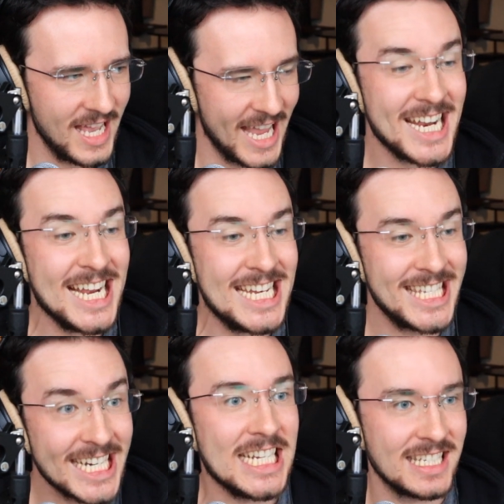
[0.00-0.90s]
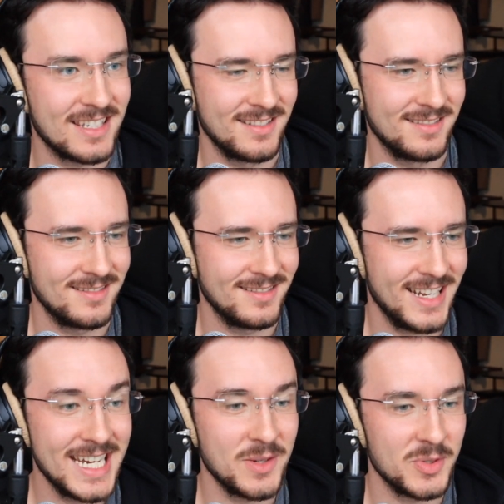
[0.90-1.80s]
And I did it.
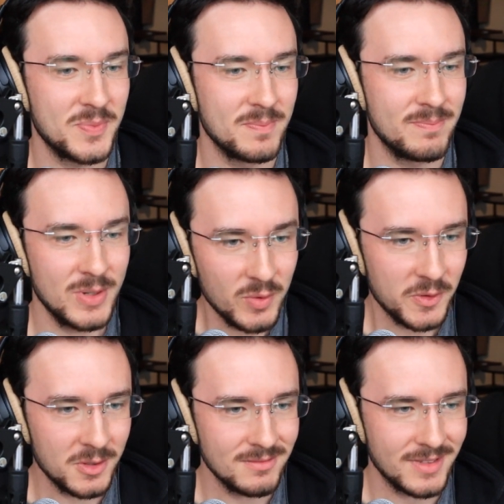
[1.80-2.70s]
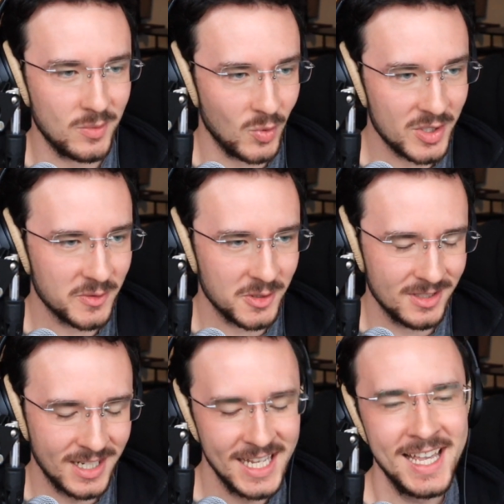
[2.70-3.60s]
And it was beautiful and
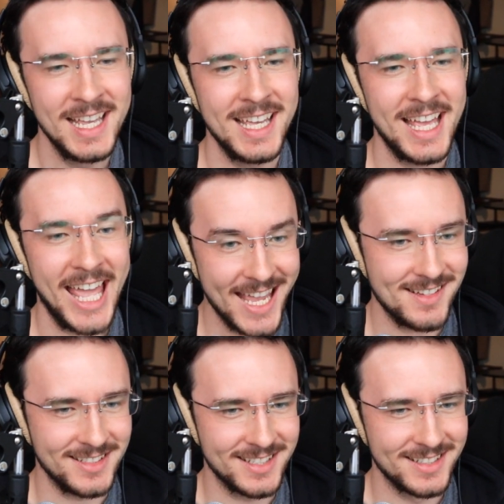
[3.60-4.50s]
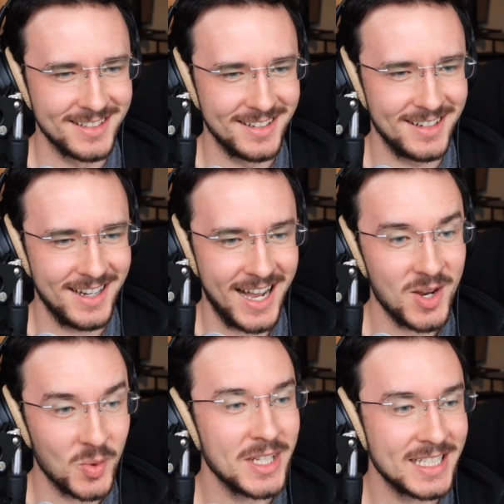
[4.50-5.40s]
wonderful. And I
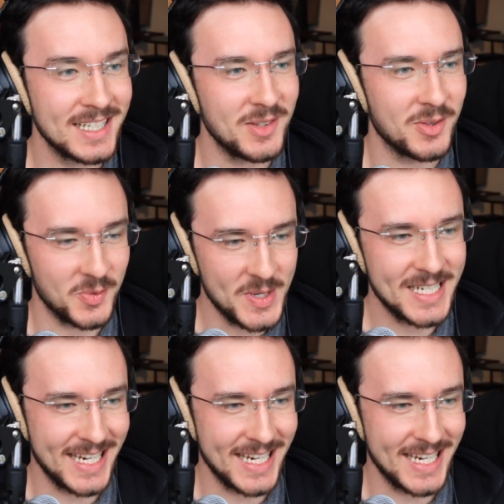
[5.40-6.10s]
only did it 3